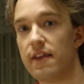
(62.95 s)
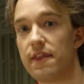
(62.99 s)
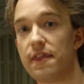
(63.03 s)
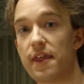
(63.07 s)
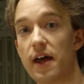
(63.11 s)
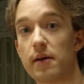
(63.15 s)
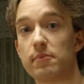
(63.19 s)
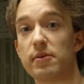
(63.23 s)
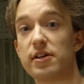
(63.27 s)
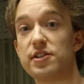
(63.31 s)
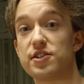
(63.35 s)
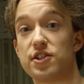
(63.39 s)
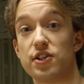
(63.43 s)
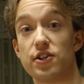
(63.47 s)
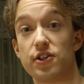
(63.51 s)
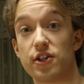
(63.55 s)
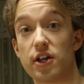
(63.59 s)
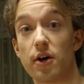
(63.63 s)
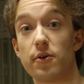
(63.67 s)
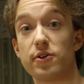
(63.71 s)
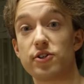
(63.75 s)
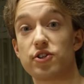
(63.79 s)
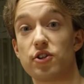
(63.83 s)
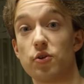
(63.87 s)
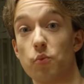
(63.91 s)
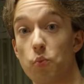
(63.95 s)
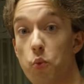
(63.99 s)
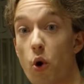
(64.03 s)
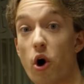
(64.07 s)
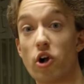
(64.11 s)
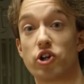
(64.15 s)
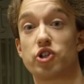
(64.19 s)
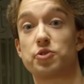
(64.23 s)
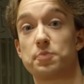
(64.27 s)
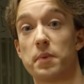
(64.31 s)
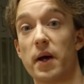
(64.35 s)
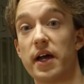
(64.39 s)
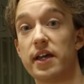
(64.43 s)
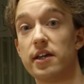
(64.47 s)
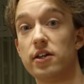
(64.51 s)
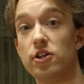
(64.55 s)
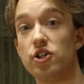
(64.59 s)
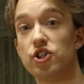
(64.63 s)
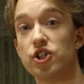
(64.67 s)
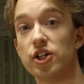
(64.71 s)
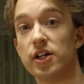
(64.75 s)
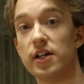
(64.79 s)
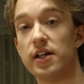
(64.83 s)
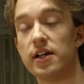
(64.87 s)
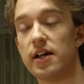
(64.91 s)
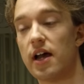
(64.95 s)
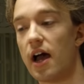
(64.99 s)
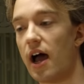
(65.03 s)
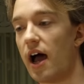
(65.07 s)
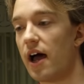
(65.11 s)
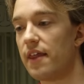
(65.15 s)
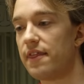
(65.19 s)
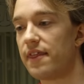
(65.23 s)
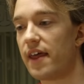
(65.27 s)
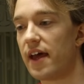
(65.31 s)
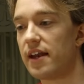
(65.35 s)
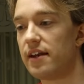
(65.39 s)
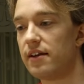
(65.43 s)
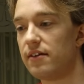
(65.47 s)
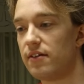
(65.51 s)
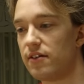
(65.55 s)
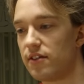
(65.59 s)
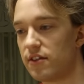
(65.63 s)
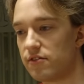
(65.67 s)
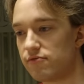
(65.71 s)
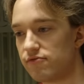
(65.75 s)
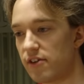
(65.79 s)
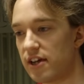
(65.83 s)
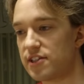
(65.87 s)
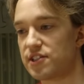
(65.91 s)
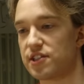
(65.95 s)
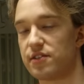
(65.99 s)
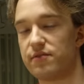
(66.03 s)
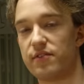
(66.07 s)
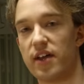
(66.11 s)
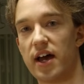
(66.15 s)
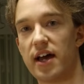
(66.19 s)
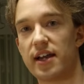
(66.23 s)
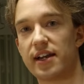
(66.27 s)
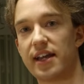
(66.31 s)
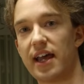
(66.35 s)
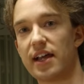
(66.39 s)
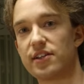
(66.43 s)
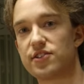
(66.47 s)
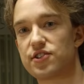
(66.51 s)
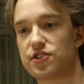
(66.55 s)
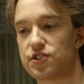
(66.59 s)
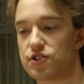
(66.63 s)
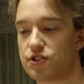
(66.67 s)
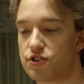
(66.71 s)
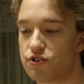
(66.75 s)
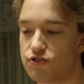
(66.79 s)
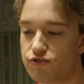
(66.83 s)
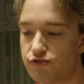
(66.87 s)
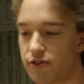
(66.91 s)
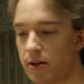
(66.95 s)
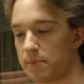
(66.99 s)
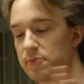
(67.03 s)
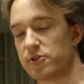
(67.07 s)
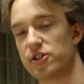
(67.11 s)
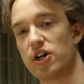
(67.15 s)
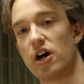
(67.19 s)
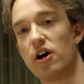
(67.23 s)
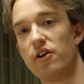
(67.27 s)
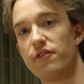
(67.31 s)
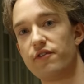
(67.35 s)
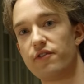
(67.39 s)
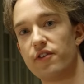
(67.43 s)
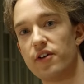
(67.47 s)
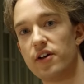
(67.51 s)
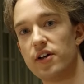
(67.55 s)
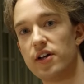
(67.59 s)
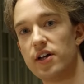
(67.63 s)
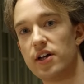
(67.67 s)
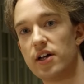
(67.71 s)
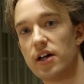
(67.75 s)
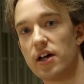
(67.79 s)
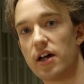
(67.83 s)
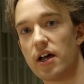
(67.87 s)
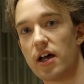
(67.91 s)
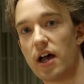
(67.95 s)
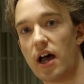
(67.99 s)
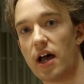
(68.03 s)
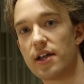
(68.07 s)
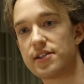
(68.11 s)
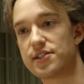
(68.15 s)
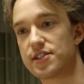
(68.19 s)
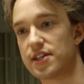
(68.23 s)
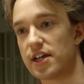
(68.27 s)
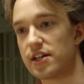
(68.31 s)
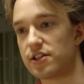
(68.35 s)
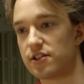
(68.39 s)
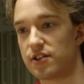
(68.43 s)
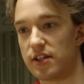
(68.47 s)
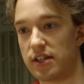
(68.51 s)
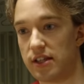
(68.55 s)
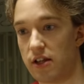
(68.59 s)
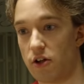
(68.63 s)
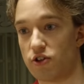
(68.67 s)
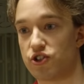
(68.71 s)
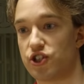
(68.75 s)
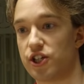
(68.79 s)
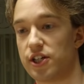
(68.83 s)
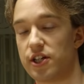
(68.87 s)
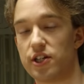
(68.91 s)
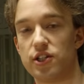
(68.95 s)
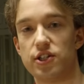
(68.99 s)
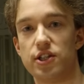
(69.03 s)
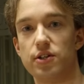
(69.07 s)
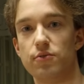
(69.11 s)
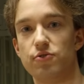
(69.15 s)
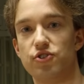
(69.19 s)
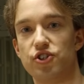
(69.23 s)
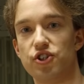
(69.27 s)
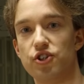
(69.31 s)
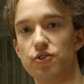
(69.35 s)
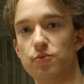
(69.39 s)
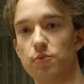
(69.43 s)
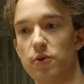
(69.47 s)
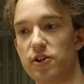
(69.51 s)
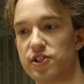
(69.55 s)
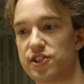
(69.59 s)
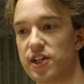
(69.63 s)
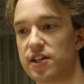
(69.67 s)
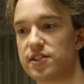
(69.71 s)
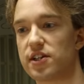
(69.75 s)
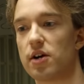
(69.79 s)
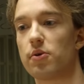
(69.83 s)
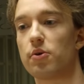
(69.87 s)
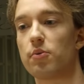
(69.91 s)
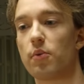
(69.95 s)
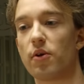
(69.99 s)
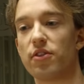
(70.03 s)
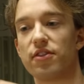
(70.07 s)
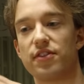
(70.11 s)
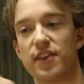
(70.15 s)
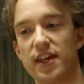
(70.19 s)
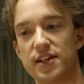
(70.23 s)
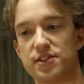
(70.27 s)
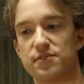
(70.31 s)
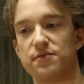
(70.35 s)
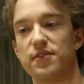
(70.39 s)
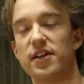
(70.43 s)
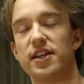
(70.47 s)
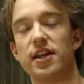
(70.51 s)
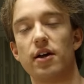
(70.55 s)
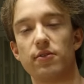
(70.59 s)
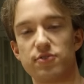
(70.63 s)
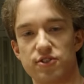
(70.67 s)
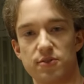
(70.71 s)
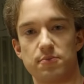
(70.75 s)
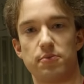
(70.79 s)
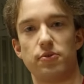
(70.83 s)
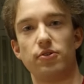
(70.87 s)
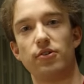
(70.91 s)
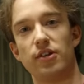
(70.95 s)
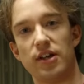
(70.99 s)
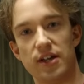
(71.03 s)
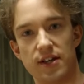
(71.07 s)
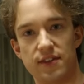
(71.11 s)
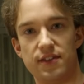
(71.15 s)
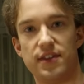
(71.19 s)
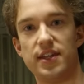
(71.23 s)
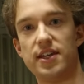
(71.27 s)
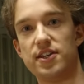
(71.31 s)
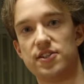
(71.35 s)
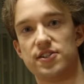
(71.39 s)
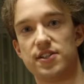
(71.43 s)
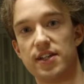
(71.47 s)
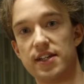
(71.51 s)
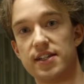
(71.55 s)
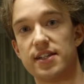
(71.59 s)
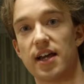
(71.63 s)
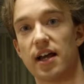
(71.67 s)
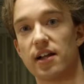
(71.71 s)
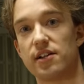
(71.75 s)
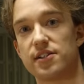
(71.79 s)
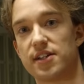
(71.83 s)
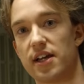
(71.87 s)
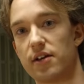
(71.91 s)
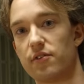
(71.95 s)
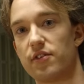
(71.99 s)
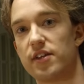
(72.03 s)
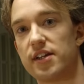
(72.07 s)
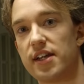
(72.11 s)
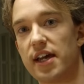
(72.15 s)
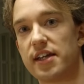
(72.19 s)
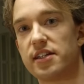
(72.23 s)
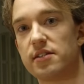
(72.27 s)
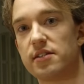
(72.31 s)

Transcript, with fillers: That means that you're going to the watch page, and then the rest of that gets stripped off and sent to the logic at YouTube, which says, oh, we want this video to pull these details out of the